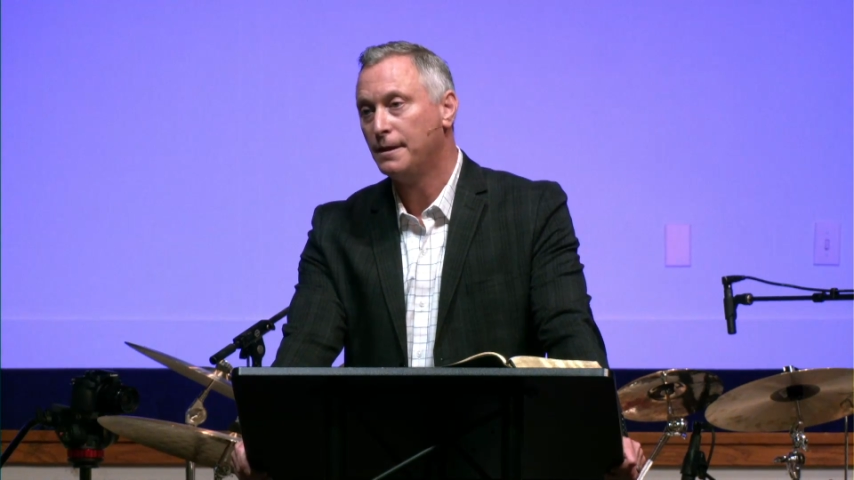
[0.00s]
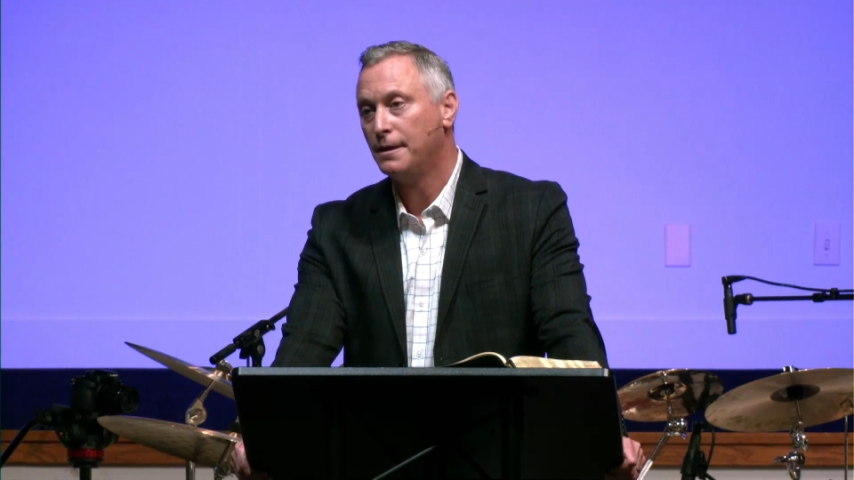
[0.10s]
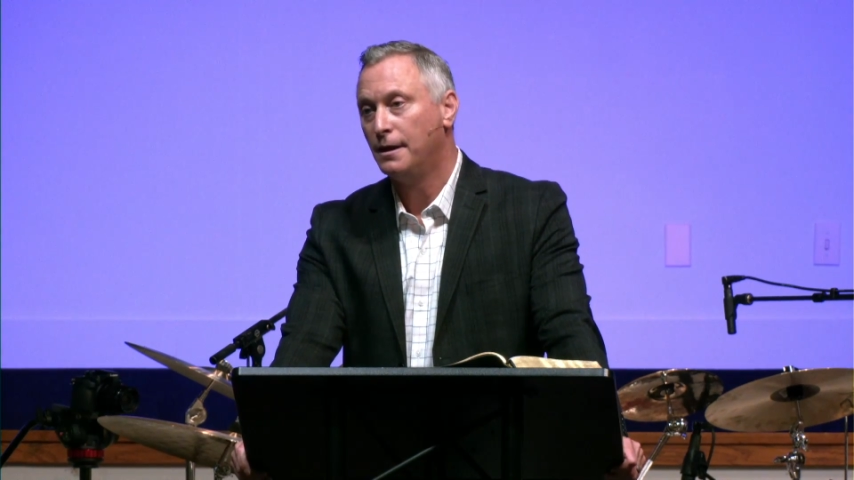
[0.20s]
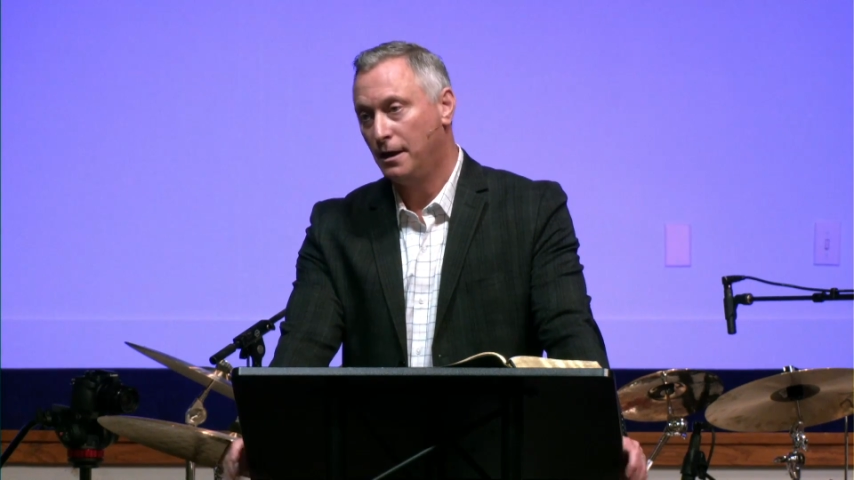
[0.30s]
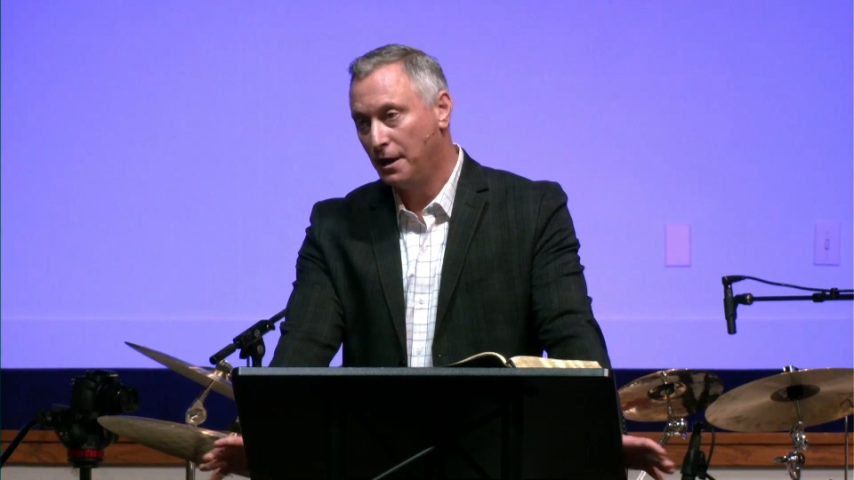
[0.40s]

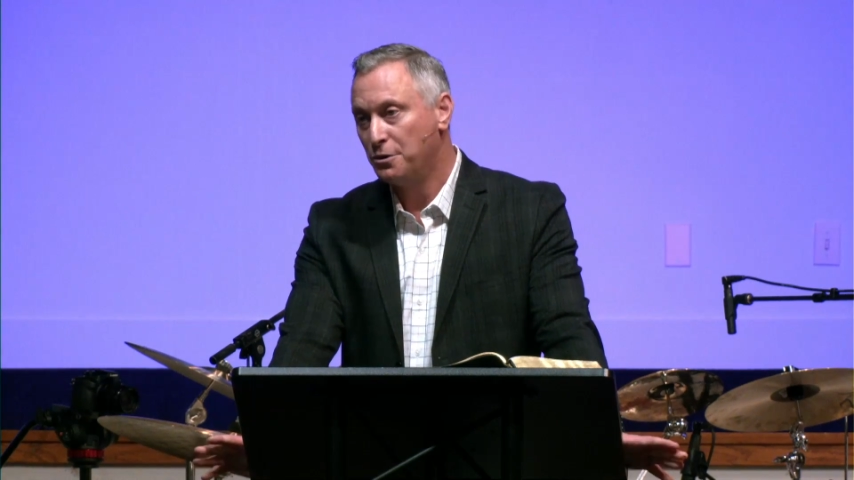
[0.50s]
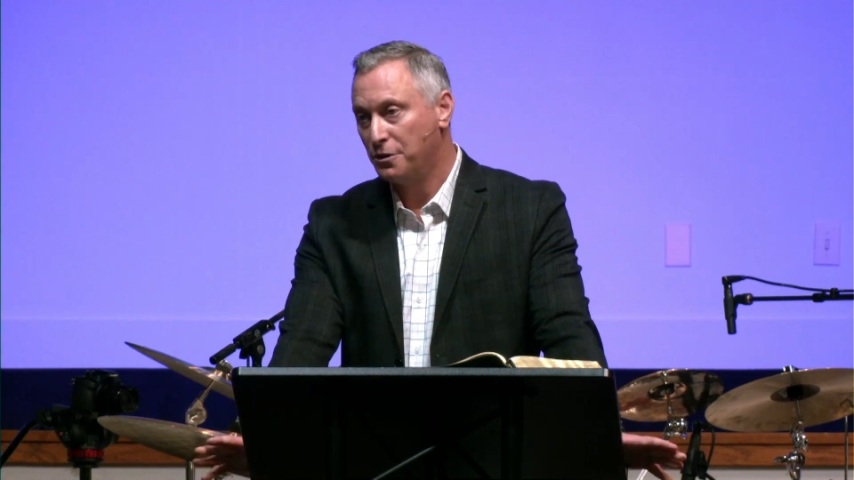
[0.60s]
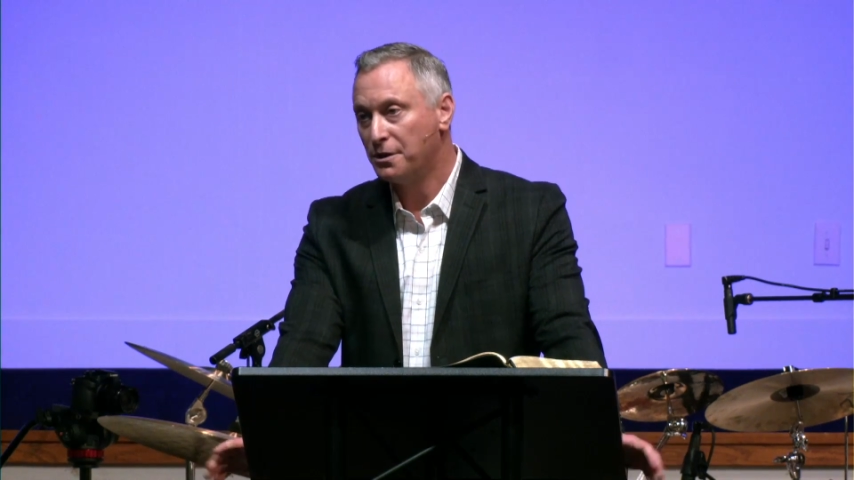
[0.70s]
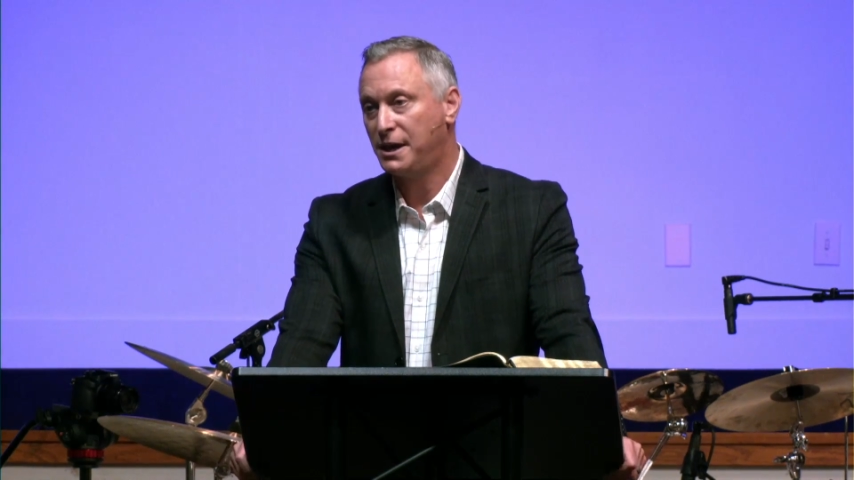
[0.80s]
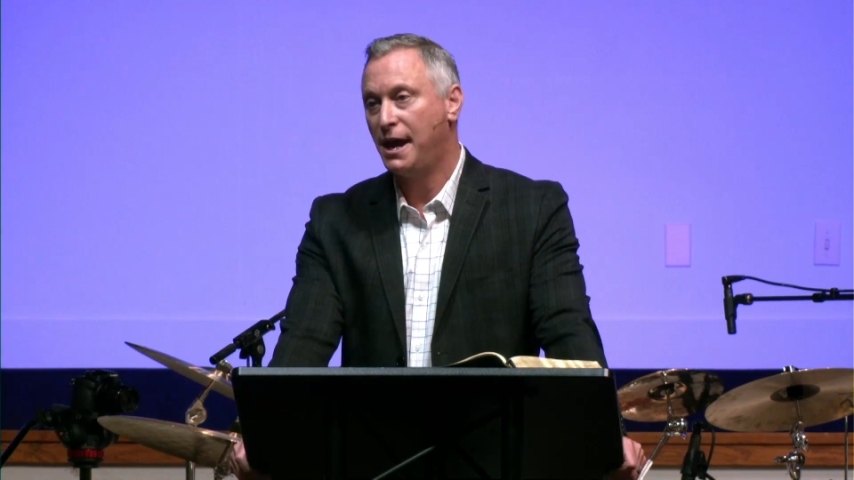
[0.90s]
under their
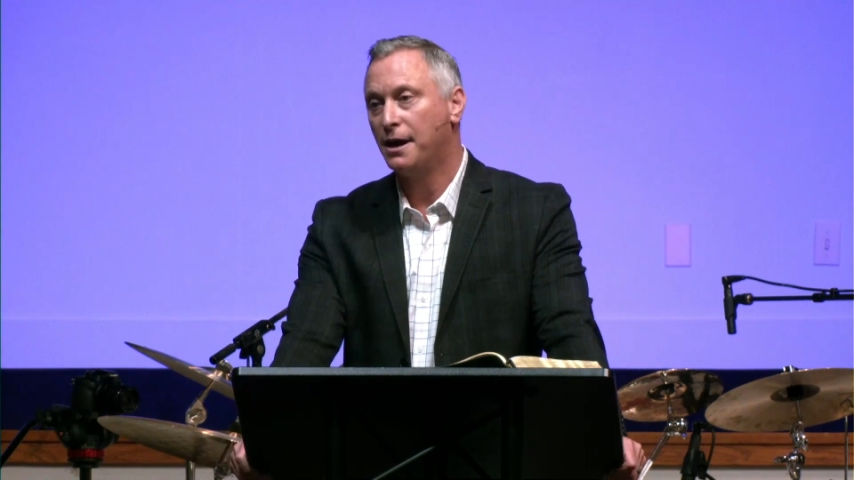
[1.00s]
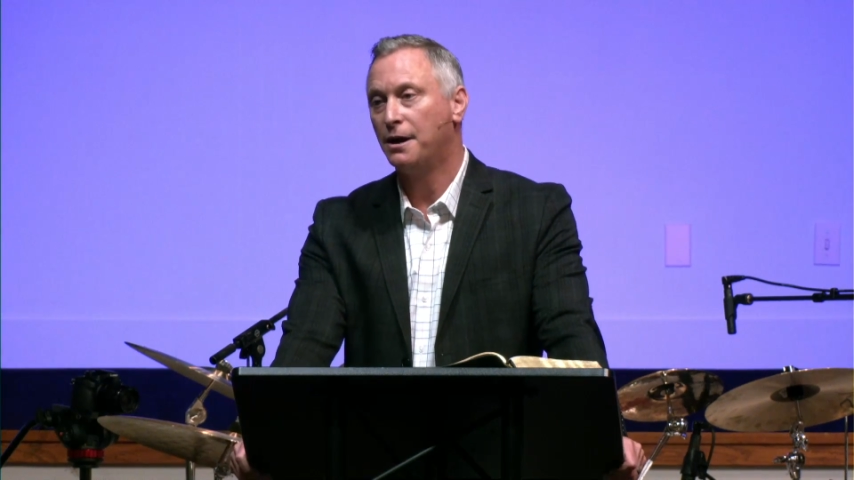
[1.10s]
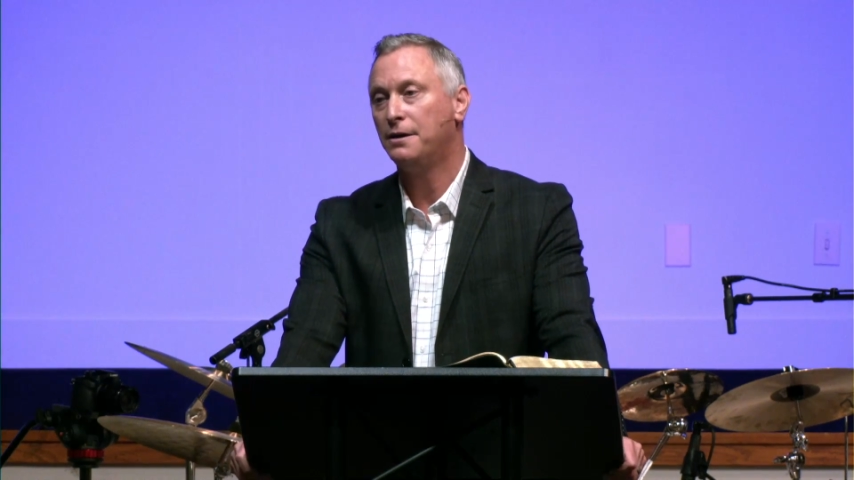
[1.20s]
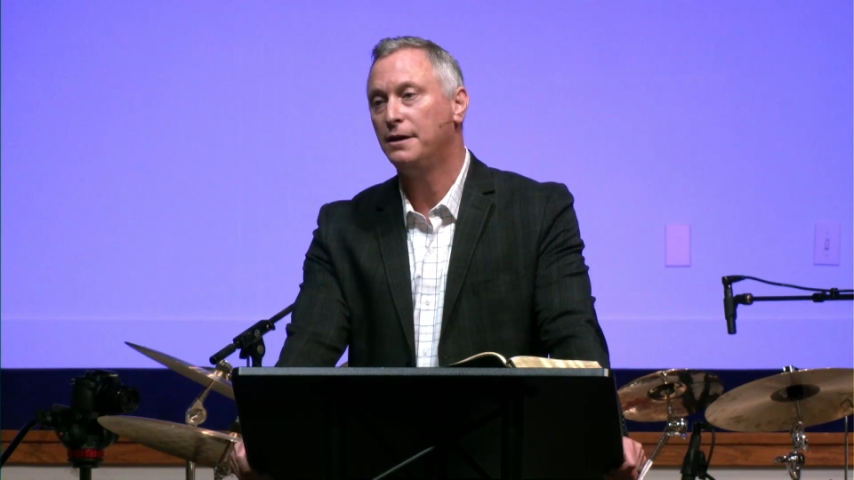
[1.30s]
care